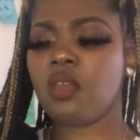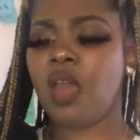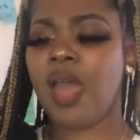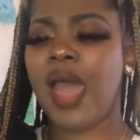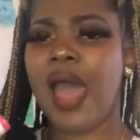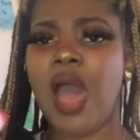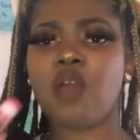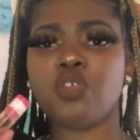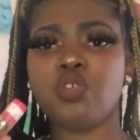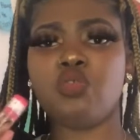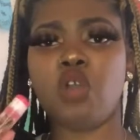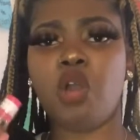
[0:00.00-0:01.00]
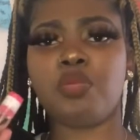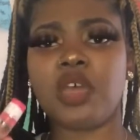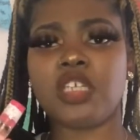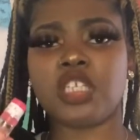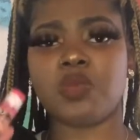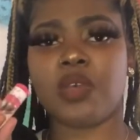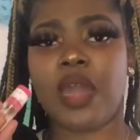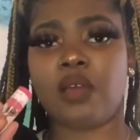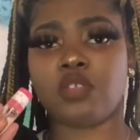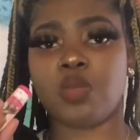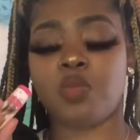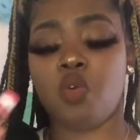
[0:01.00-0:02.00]
How do you go places
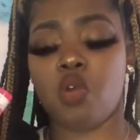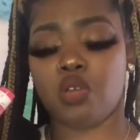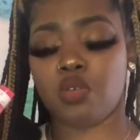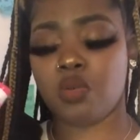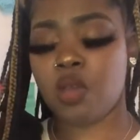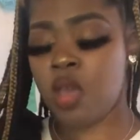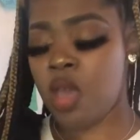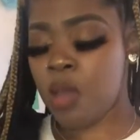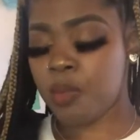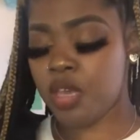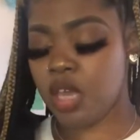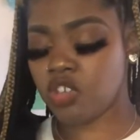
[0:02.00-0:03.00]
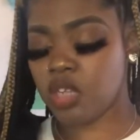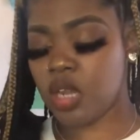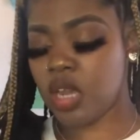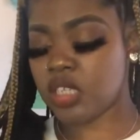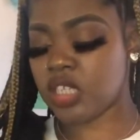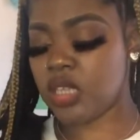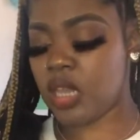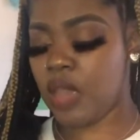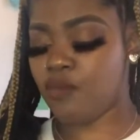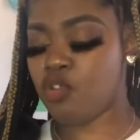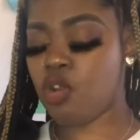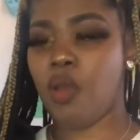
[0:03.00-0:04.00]
without some oil? Because you gotta understand,
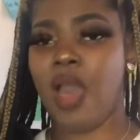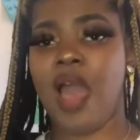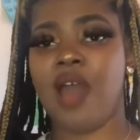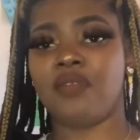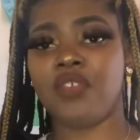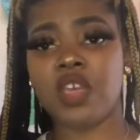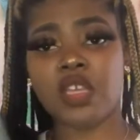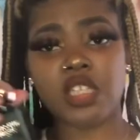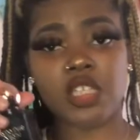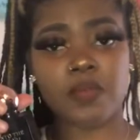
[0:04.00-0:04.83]
if you don't have this